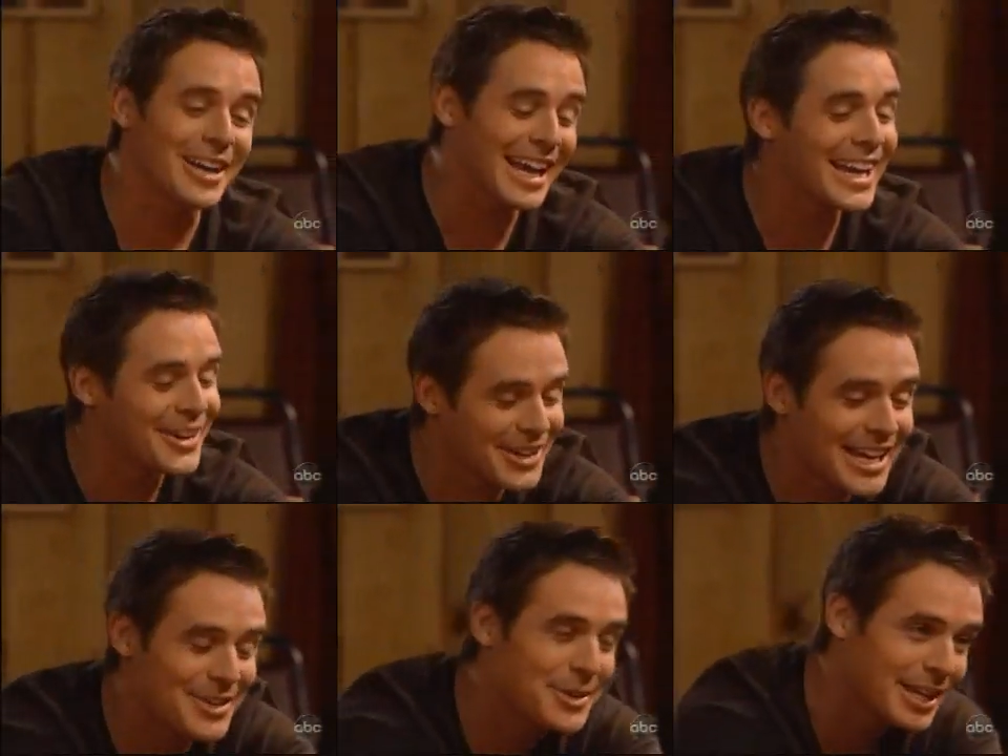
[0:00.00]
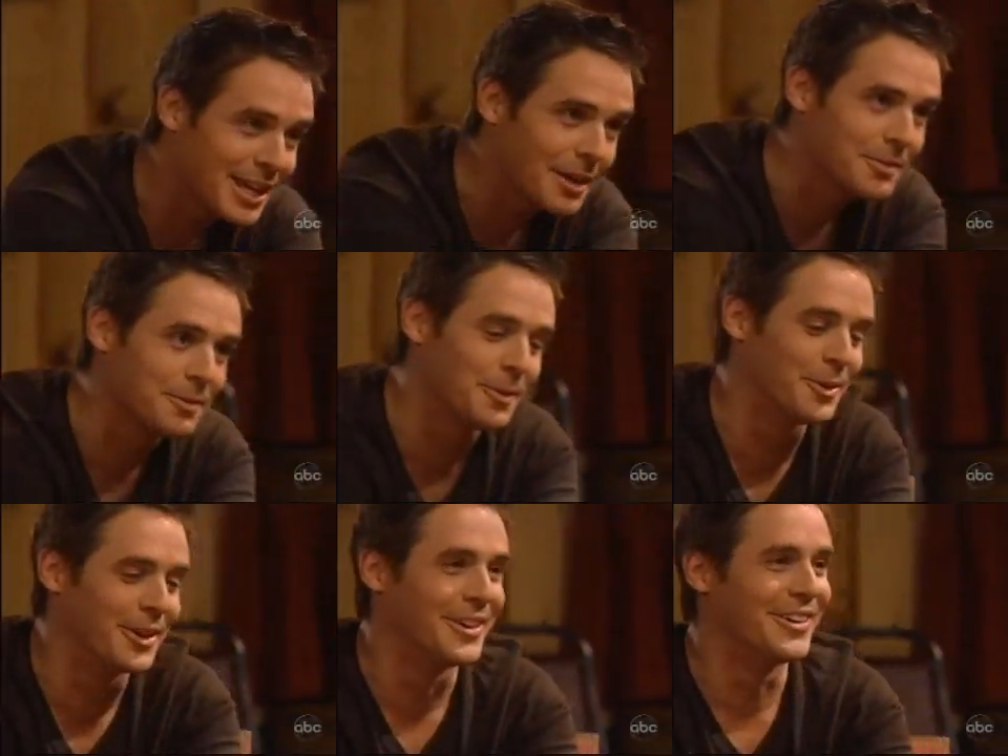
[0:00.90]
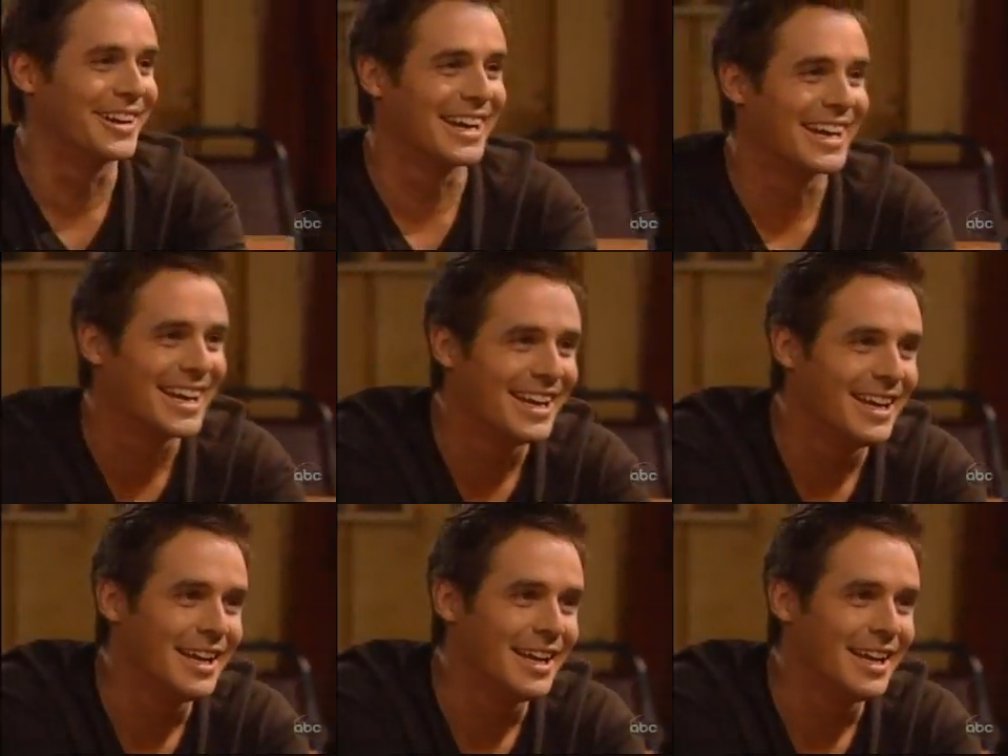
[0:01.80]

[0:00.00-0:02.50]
okay, okay. You can get off the floor, though, okay?